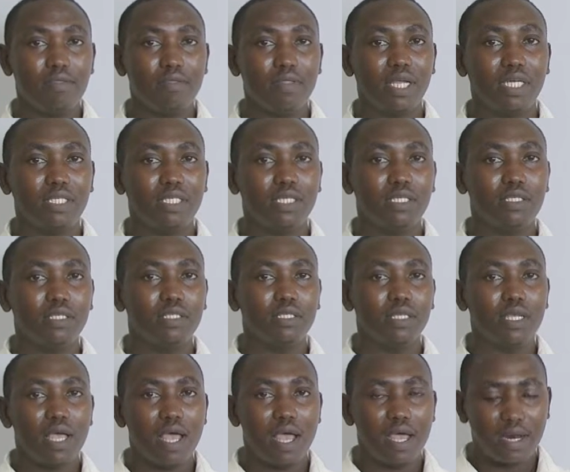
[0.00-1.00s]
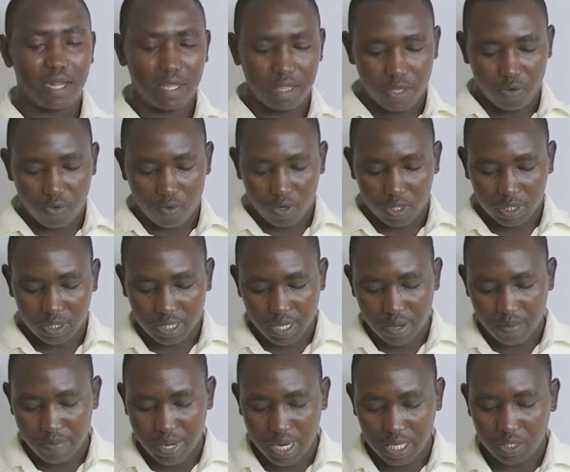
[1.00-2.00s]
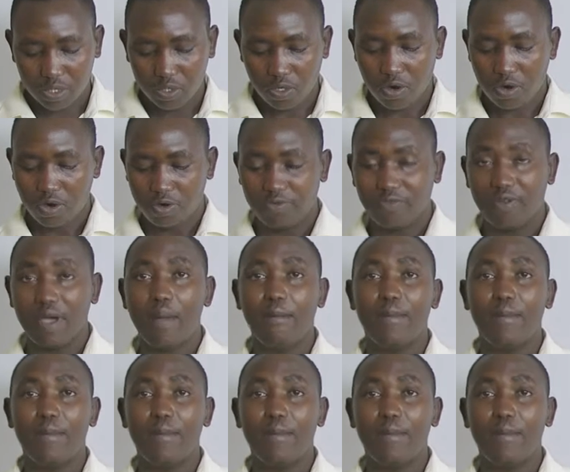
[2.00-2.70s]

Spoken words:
that is under the whole subject of